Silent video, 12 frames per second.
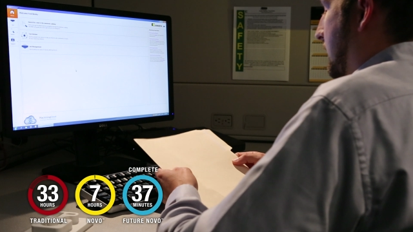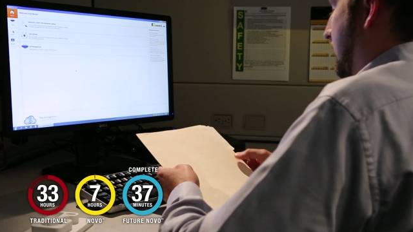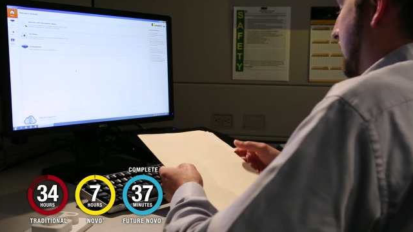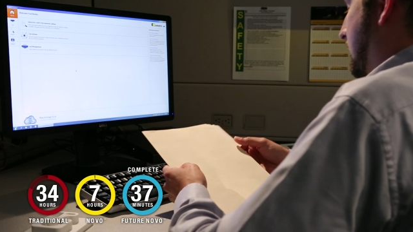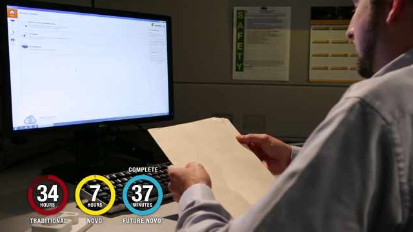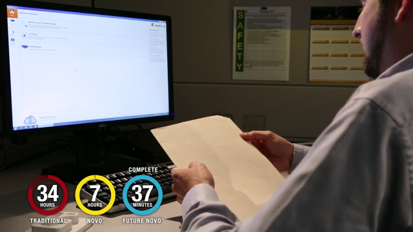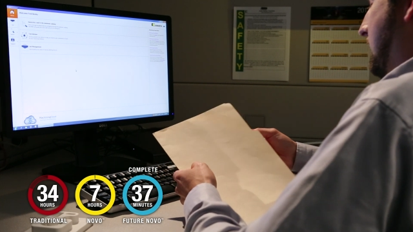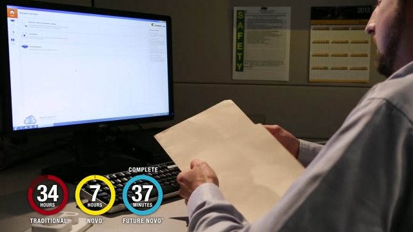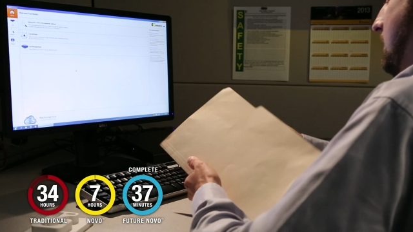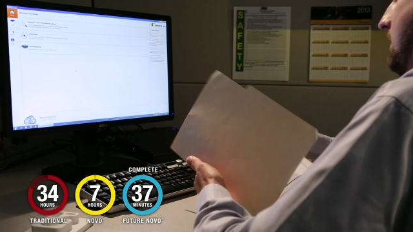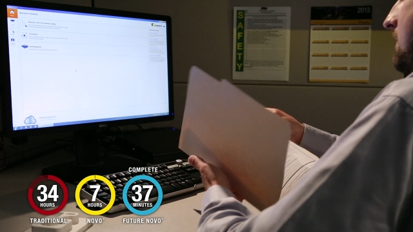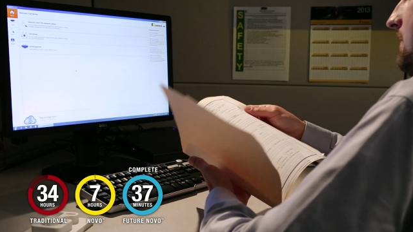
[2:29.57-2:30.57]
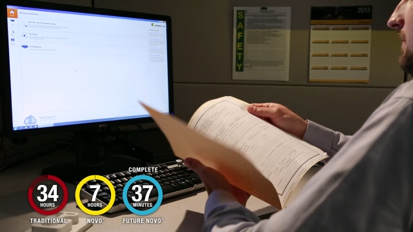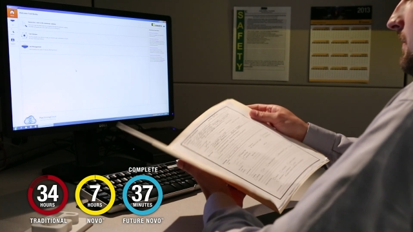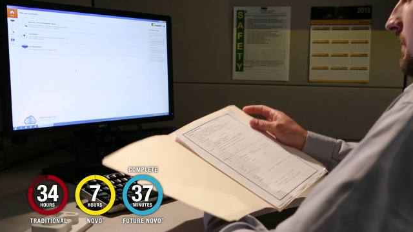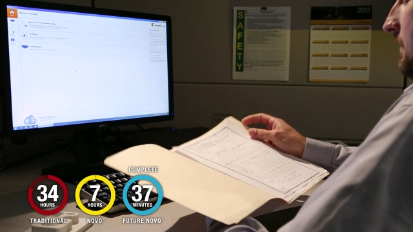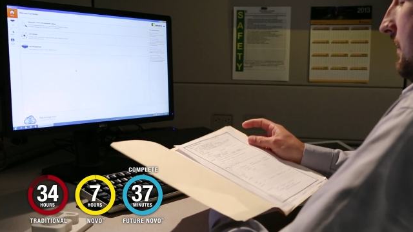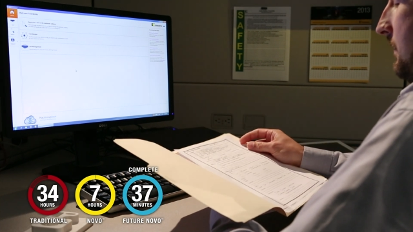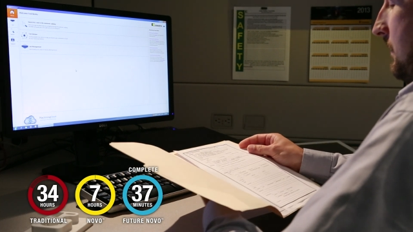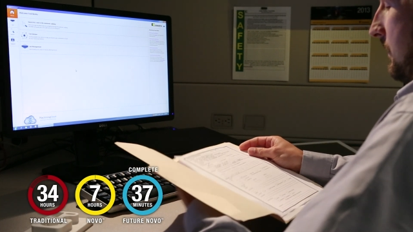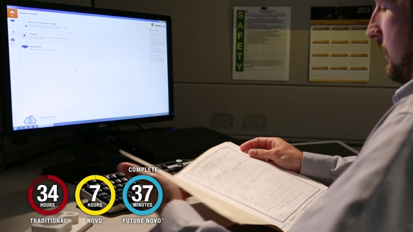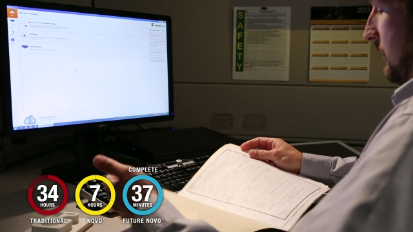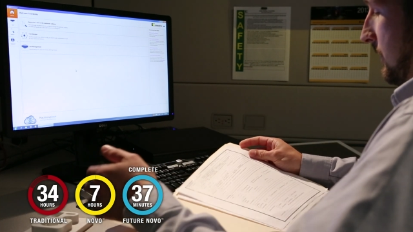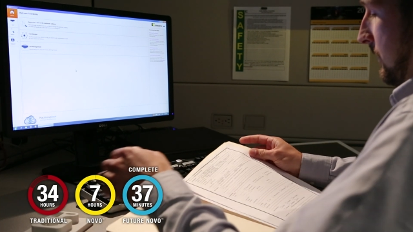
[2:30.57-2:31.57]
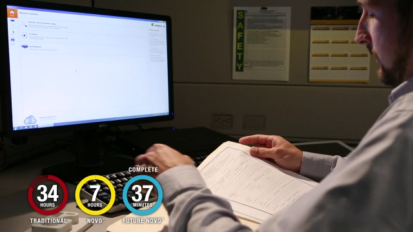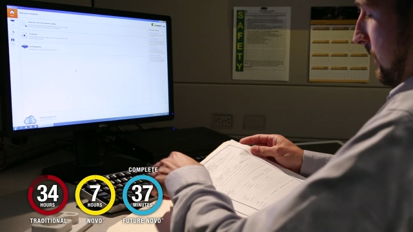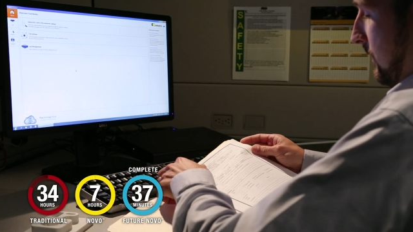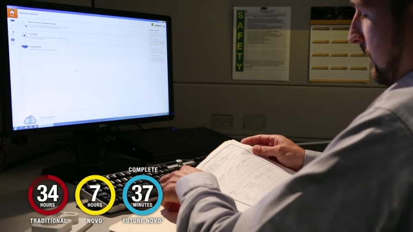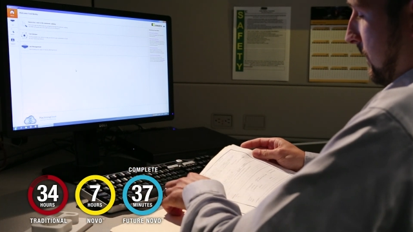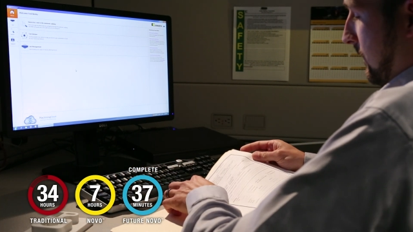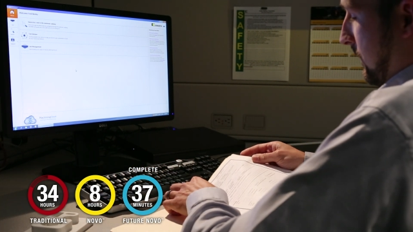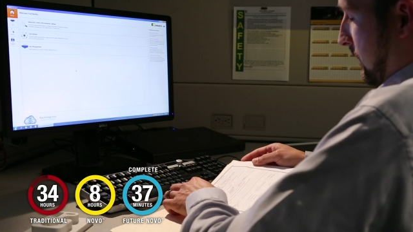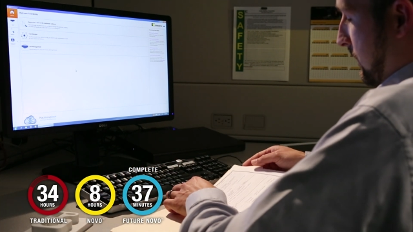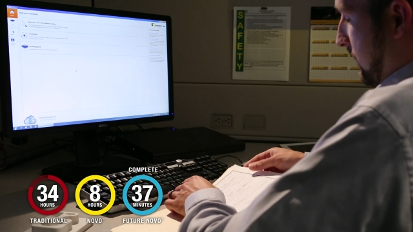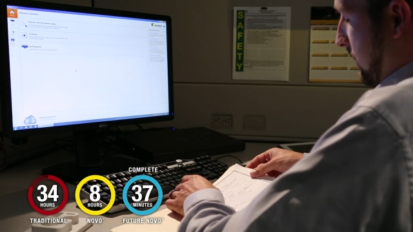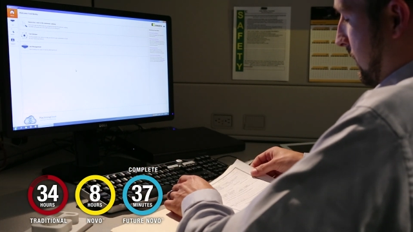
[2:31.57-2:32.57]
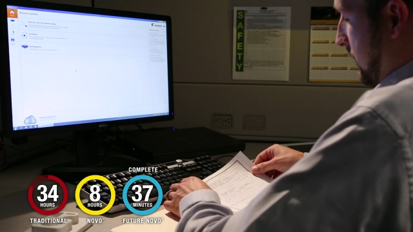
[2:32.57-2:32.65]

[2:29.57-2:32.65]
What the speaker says: (no speaker visible)